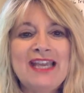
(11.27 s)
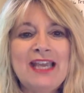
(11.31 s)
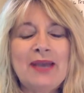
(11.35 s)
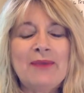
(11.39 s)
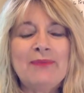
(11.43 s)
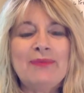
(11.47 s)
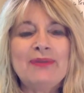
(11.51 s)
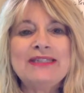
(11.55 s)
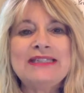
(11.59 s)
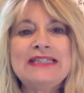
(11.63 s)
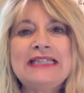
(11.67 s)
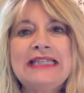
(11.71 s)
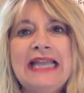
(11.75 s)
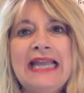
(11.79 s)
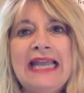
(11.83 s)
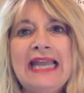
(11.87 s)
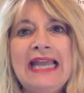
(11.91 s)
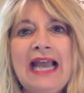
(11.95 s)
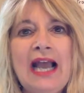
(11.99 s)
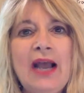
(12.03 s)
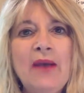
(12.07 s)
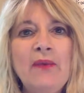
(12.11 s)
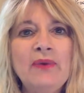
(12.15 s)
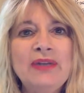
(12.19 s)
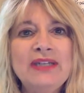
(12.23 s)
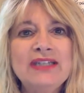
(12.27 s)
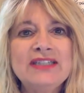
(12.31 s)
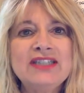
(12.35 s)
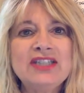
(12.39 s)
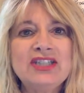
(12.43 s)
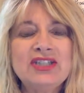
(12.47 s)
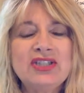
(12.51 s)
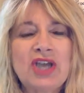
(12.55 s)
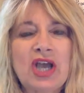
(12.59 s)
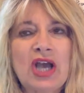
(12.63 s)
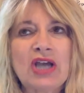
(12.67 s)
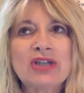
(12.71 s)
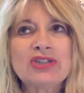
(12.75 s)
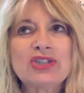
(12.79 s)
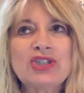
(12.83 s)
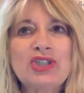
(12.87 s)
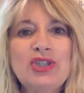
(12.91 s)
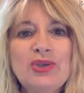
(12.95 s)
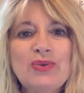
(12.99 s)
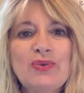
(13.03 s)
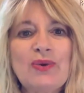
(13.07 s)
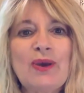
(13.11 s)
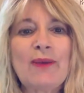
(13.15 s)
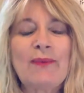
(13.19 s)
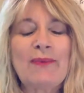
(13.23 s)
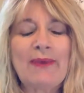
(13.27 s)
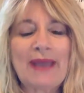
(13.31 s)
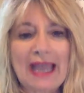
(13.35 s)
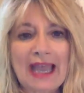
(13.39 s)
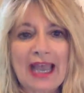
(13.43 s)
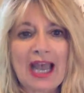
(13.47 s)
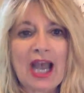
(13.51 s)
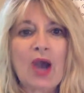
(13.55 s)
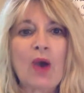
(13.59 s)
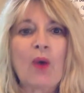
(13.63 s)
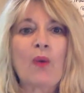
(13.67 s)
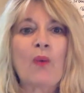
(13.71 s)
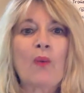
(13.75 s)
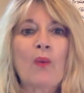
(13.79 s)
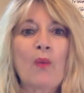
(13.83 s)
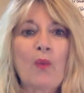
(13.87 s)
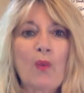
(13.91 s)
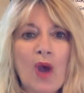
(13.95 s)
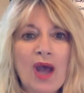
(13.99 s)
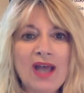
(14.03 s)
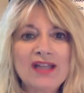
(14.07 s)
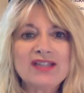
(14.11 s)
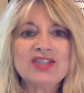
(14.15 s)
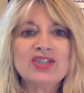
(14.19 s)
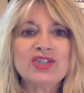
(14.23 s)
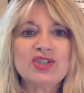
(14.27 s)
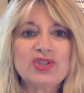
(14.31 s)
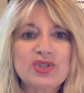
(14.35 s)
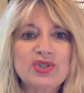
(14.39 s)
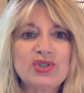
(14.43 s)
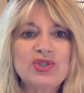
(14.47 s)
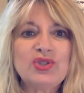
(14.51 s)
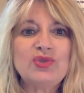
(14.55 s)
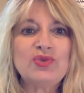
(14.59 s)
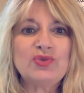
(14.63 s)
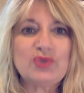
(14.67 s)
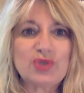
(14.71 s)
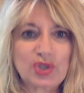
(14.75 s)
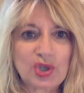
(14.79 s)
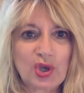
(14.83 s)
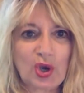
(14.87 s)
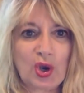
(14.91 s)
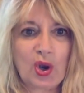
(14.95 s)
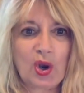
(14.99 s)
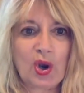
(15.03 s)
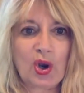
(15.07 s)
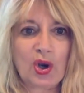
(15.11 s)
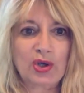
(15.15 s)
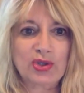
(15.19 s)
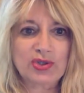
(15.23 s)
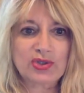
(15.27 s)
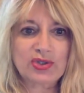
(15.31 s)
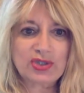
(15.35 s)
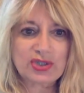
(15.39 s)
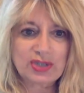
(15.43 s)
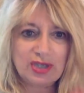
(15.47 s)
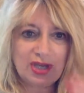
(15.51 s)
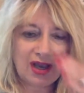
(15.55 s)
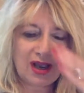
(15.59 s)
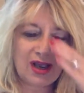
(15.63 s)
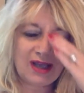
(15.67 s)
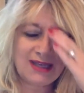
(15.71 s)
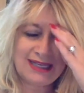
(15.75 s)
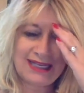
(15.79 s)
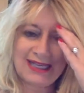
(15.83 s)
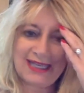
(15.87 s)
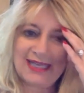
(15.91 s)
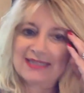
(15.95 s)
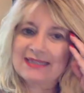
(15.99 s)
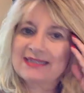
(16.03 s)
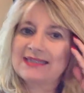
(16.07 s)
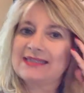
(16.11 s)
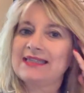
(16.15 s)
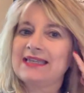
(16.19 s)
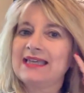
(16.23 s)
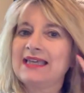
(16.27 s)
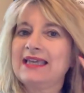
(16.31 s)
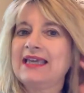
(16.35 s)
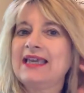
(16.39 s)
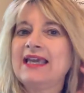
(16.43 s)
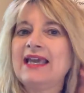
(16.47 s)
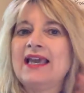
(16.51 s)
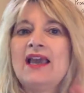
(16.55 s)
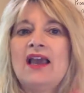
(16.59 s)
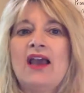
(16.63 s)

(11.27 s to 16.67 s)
But today, I wanted to talk to you about what should you charge on Etsy.